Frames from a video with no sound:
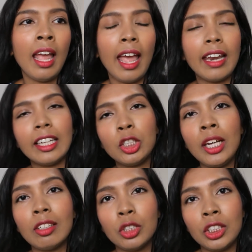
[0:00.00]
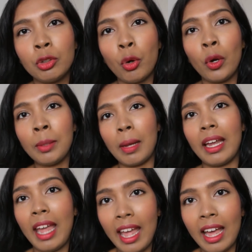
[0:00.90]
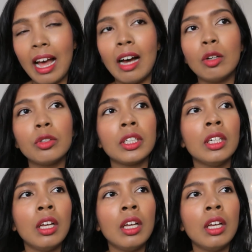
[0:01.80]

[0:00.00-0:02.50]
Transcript: And actually, I was just growing my hair out.